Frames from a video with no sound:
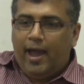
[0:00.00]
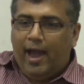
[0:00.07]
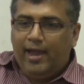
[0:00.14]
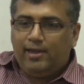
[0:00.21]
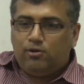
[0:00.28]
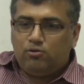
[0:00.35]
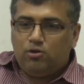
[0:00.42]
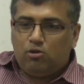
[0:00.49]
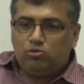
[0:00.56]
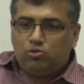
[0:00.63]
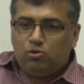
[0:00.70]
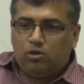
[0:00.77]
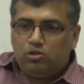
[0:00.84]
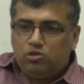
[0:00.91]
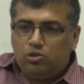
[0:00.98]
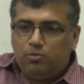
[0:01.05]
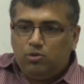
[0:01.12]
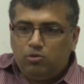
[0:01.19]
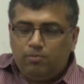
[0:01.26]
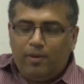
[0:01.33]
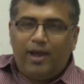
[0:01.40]
I could also
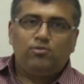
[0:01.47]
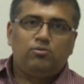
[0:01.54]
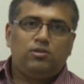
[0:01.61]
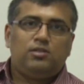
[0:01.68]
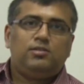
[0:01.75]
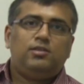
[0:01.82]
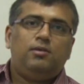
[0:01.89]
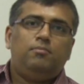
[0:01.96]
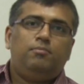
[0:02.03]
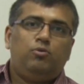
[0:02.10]
contribute back to that same